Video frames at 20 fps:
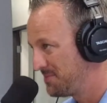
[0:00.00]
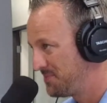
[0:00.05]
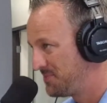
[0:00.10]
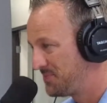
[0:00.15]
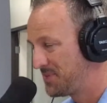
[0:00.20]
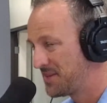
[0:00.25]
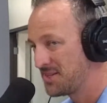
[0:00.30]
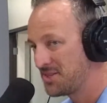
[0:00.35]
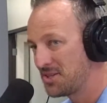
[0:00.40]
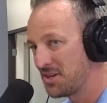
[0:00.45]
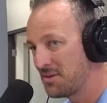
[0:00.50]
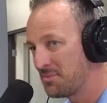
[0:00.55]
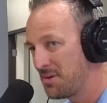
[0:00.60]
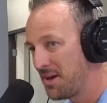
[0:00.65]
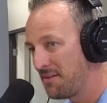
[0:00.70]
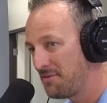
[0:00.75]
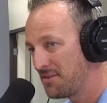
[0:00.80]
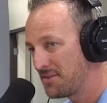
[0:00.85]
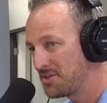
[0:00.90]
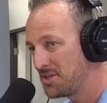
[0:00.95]
Okay. So you're going to
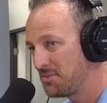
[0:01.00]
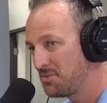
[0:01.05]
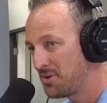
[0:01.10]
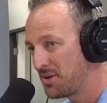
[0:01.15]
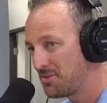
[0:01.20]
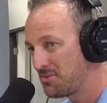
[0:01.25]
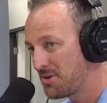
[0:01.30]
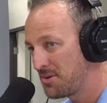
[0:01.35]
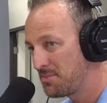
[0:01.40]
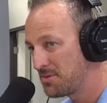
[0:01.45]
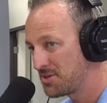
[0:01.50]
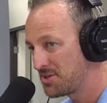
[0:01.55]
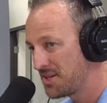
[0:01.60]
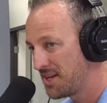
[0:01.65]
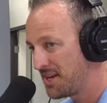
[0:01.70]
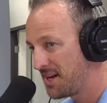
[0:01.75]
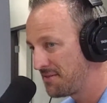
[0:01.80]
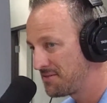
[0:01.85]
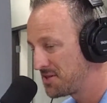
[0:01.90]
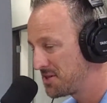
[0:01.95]
pay fifteen point three
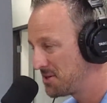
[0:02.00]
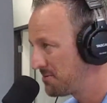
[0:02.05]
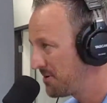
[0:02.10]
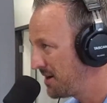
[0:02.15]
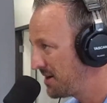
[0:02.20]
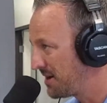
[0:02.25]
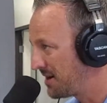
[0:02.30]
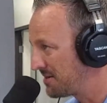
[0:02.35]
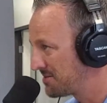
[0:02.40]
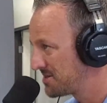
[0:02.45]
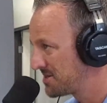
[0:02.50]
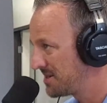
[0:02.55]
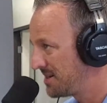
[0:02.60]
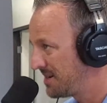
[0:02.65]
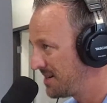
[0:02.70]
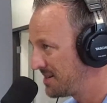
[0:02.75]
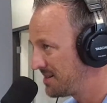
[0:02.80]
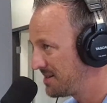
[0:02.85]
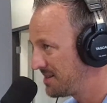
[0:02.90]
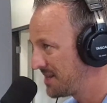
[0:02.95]
percent after your write-offs
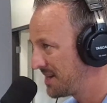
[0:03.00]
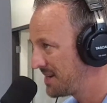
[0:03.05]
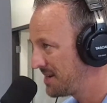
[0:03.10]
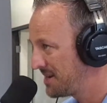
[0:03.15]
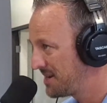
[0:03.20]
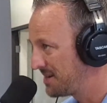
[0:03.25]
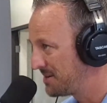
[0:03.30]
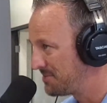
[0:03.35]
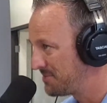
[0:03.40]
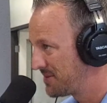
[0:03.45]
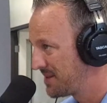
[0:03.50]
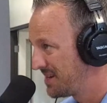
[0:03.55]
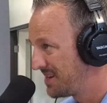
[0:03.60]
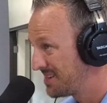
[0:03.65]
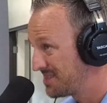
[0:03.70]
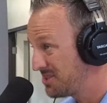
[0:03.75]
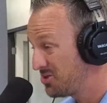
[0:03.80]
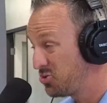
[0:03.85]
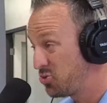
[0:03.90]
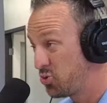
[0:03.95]
on all that income.
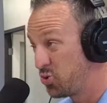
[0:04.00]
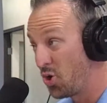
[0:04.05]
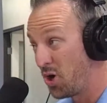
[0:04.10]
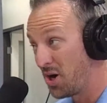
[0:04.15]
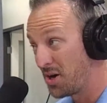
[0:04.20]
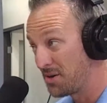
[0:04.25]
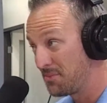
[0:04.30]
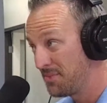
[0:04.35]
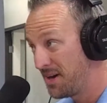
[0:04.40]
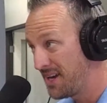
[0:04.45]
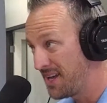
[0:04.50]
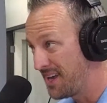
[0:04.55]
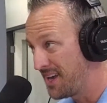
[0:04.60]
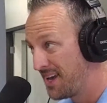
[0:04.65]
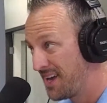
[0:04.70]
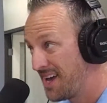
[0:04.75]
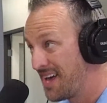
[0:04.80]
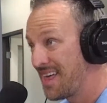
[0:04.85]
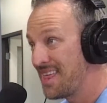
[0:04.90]
That's a lot of money.